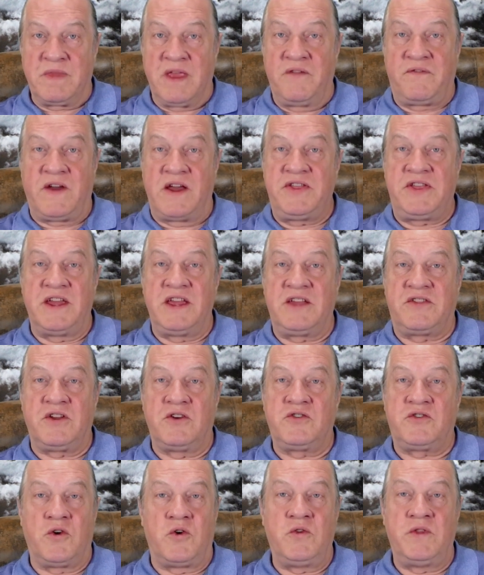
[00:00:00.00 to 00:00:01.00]
If I think
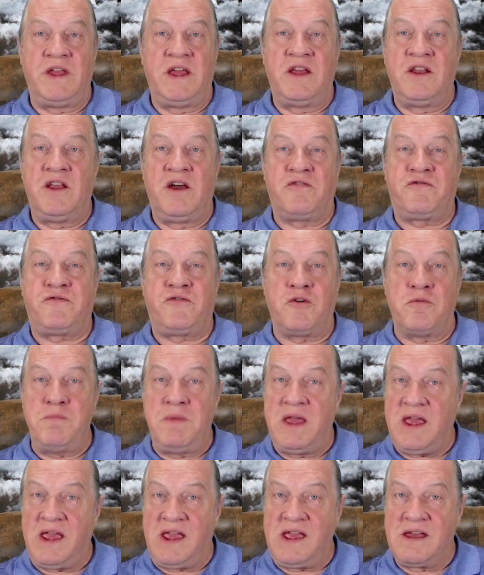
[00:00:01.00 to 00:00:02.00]
there's only enough for
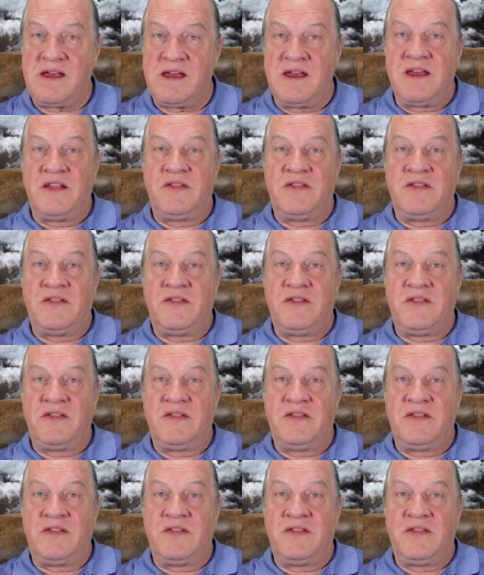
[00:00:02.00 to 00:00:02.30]
me,